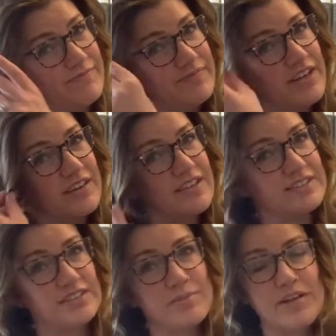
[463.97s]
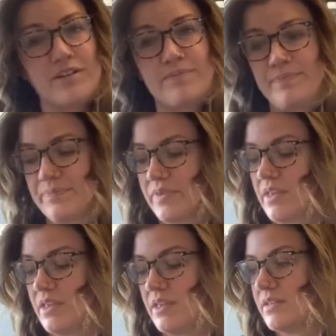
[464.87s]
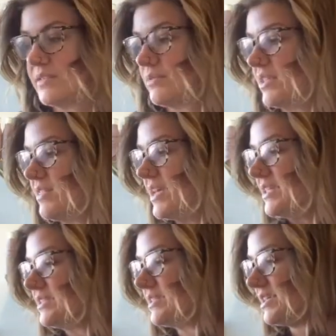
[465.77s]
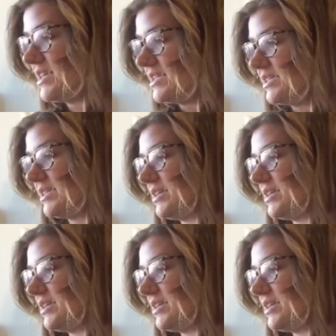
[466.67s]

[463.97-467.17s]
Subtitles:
There, that's a little better. So let that sit.